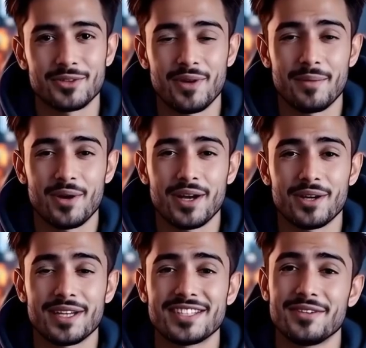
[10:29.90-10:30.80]
a wrap on
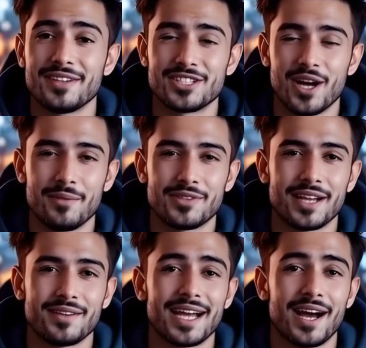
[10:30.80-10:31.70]
our list of the top
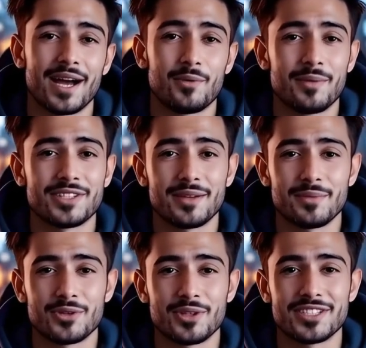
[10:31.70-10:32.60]
5 AI website
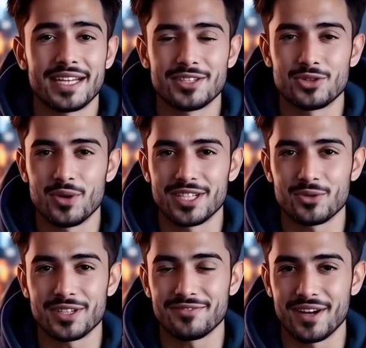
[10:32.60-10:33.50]
builders in
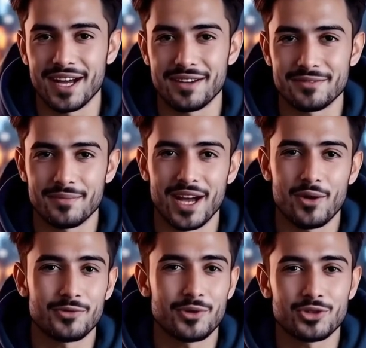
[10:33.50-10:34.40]
2025,
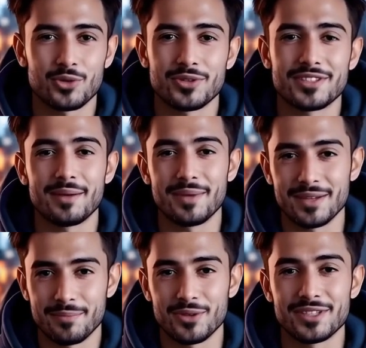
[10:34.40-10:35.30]
powerful tools that
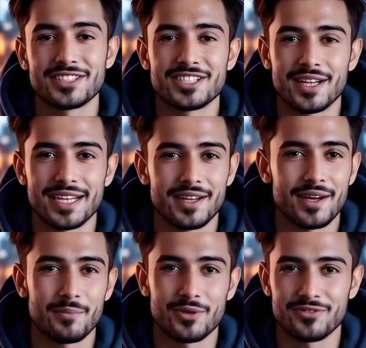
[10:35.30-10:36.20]
make building stunning,
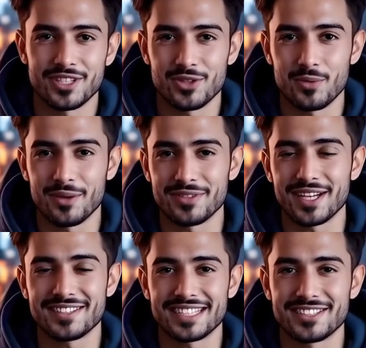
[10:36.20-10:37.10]
professional
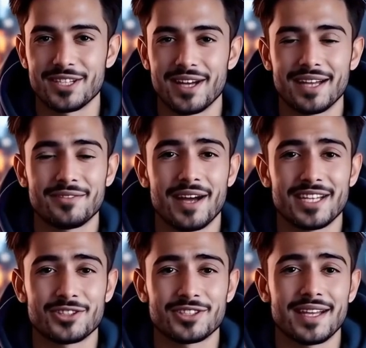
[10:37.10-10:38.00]
websites easier and
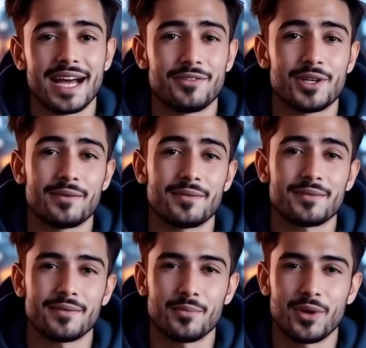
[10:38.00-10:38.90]
faster than ever.
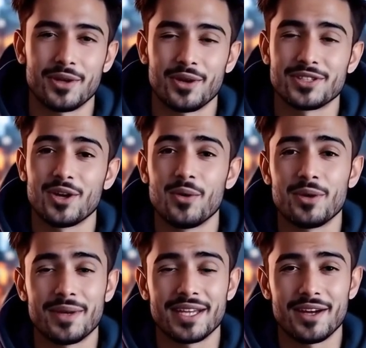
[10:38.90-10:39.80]
Whether you're a
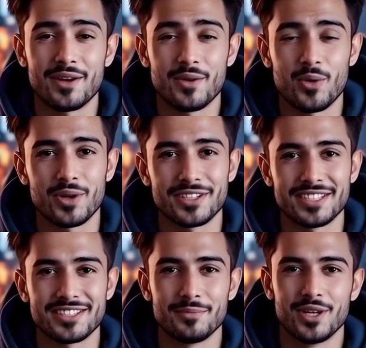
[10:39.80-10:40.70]
total beginner or a
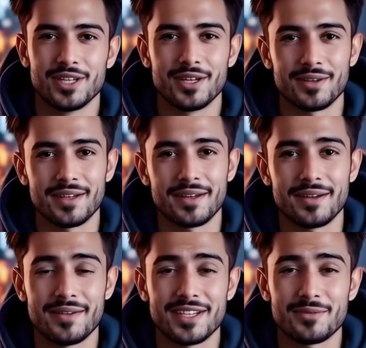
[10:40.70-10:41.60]
seasoned marketer,
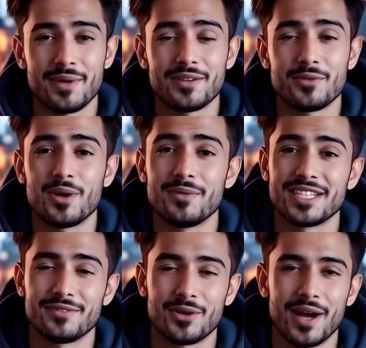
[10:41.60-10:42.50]
these platforms
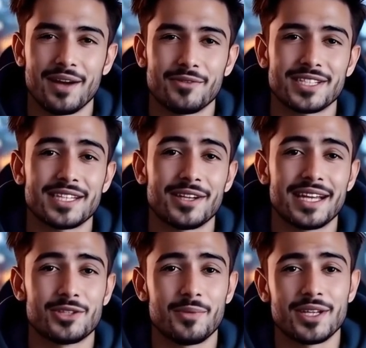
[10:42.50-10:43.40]
give you everything you
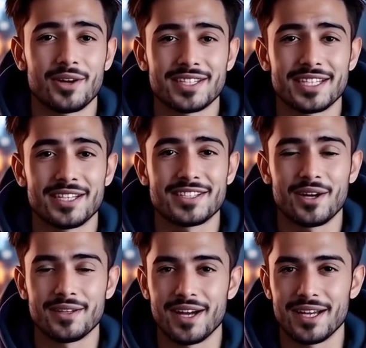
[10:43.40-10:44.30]
need to bring your ideas
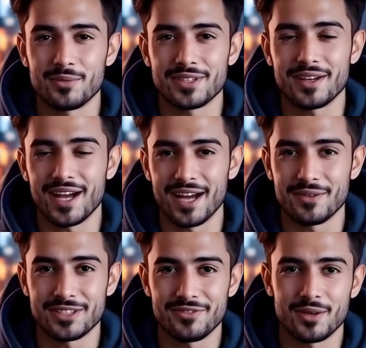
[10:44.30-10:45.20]
online without
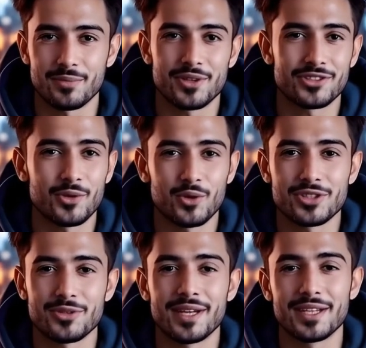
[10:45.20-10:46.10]
hiring developers or
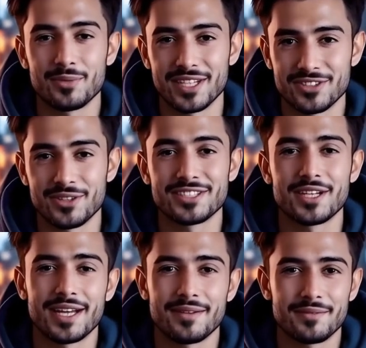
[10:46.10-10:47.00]
spending weeks on
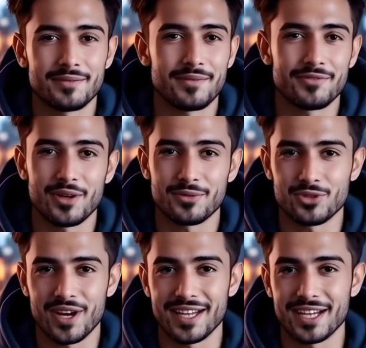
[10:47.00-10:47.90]
design. From
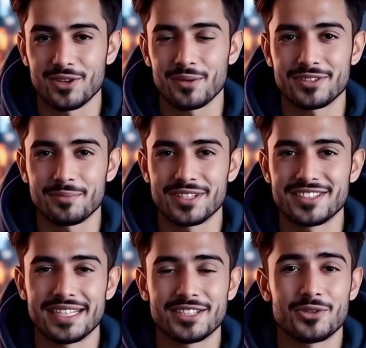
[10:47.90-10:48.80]
drag-and-drop
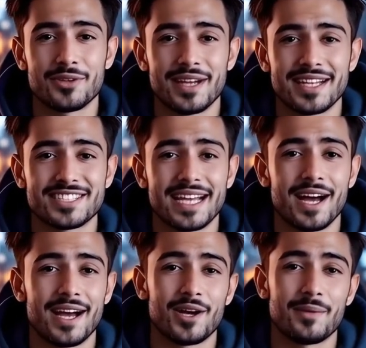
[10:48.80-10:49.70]
simplicity to advanced
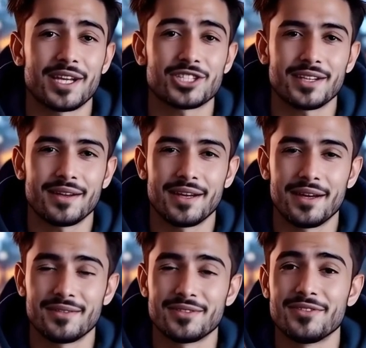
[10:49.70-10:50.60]
AI automation,
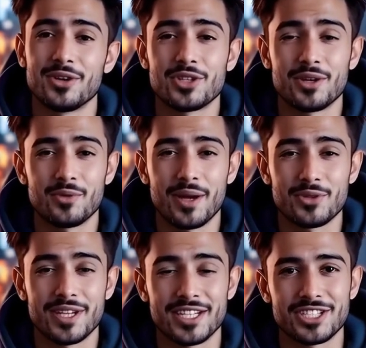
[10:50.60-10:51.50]
the future of web
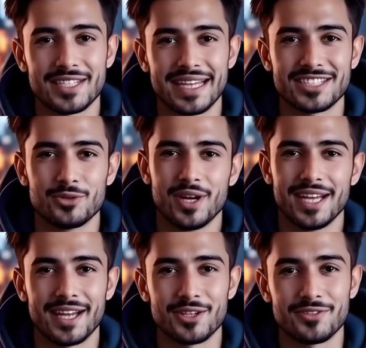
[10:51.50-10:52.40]
creation is
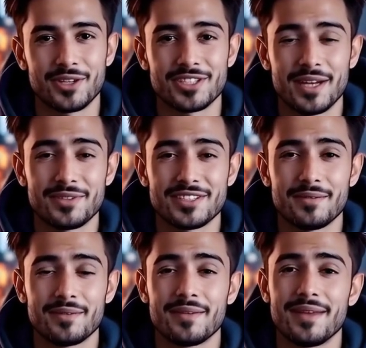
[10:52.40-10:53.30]
right at your fingertips.
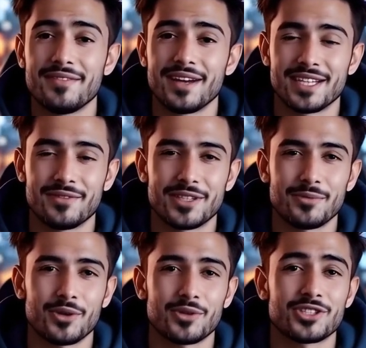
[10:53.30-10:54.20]
If any of these
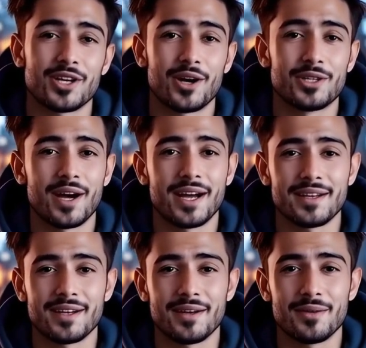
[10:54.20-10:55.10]
builders caught your
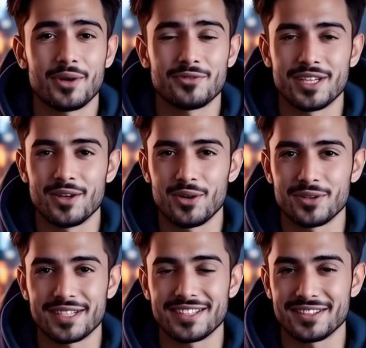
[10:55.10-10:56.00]
eye, you'll find all
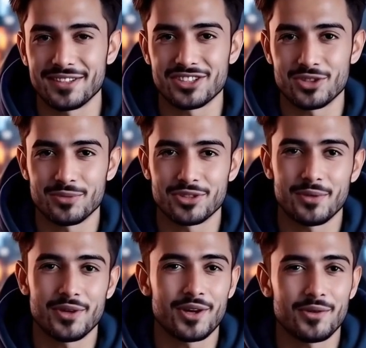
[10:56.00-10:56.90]
the links in the description
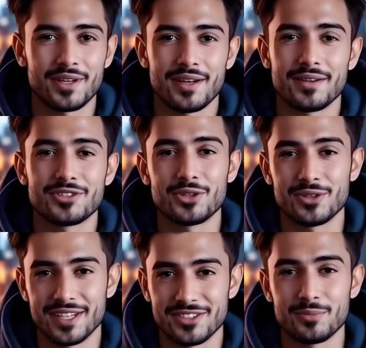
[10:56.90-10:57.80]
below, so you
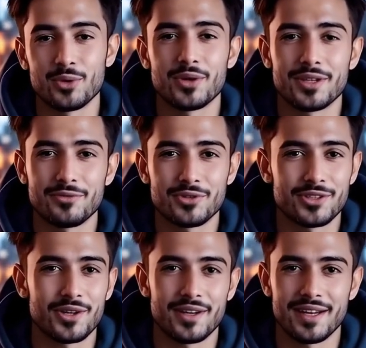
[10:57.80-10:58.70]
can explore them
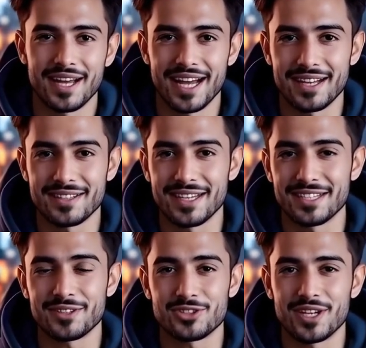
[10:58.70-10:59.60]
further and
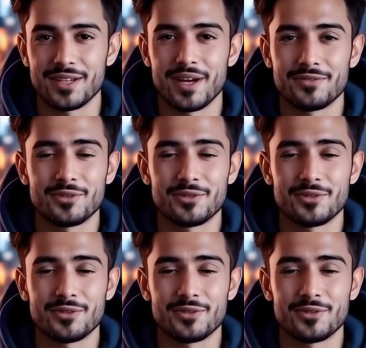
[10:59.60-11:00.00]
even try them out